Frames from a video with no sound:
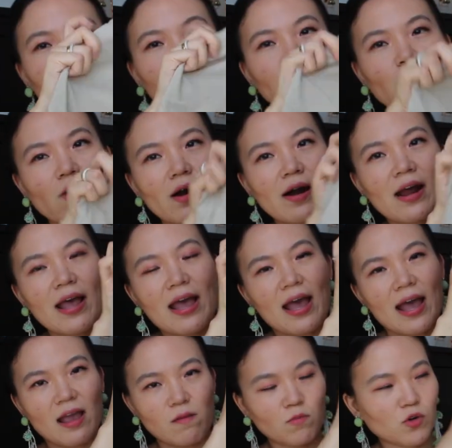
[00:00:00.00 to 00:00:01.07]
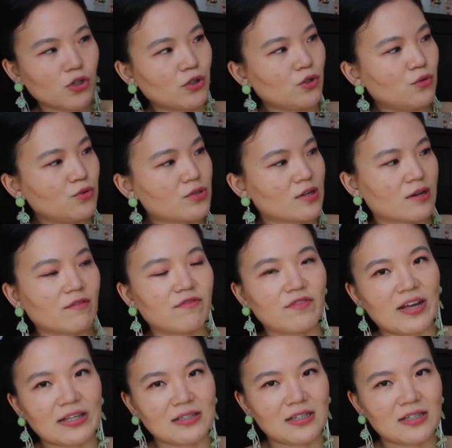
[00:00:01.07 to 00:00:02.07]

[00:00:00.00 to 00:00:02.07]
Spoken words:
for a more looser fit